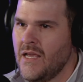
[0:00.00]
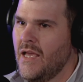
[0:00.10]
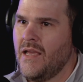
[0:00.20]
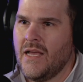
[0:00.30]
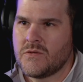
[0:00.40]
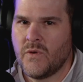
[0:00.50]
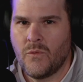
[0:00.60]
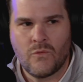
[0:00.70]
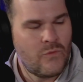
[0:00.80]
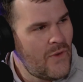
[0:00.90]
as we
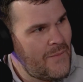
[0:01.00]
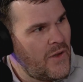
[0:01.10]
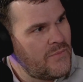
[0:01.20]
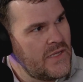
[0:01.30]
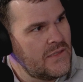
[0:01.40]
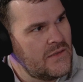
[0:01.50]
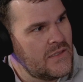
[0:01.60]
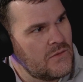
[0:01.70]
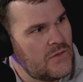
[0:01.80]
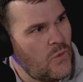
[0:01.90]
wrap up the,
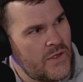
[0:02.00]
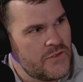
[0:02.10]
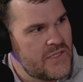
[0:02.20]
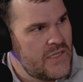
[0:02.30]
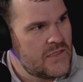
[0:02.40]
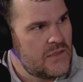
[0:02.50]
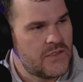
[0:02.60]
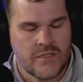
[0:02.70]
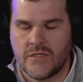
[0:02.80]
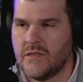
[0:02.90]
the, the winter season,
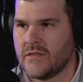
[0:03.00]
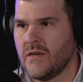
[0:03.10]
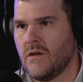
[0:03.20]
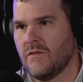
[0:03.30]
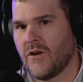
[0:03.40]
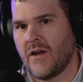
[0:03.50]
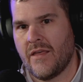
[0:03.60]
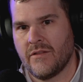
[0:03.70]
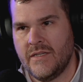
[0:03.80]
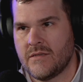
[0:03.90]
just good luck to all of our
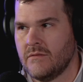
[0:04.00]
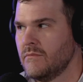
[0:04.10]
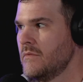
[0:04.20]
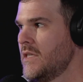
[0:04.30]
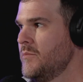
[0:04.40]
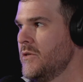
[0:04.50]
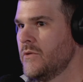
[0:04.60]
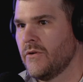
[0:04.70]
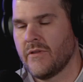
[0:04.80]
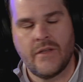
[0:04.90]
athletes and keep
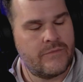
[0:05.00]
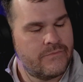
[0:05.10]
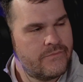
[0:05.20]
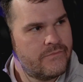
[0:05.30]
doing your thing